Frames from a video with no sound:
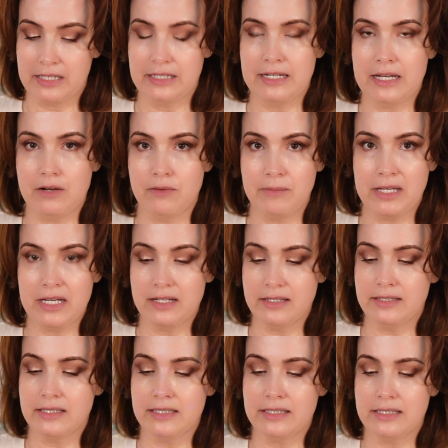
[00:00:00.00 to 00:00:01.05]
Now,
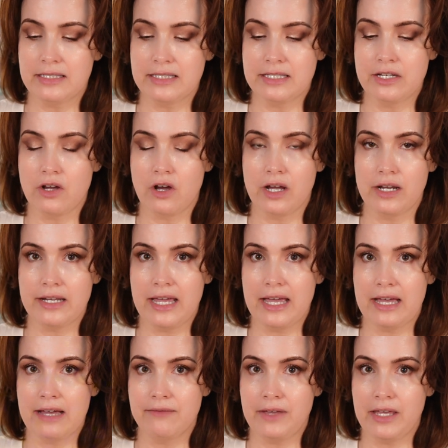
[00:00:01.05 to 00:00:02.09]
because this does not
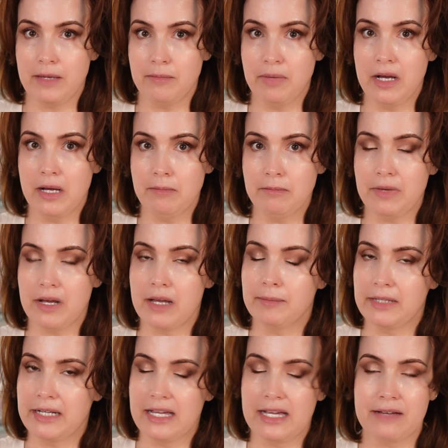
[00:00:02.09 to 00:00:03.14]
have a pump, I'm
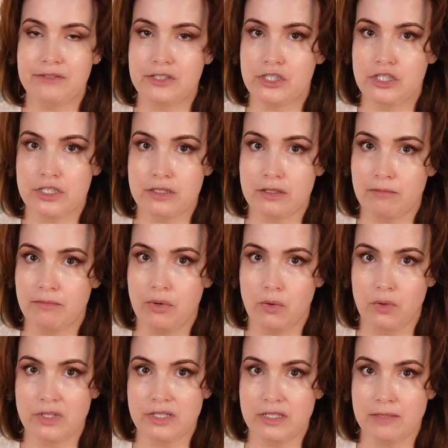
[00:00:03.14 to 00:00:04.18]
going to have to just
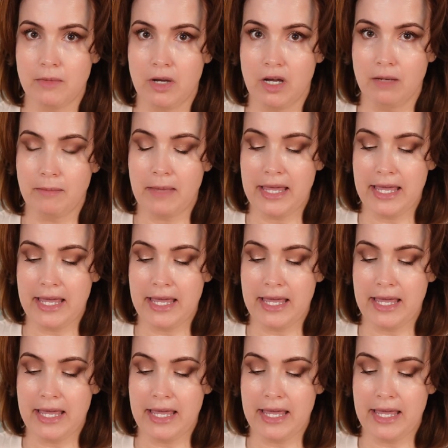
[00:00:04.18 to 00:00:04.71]
pour some on my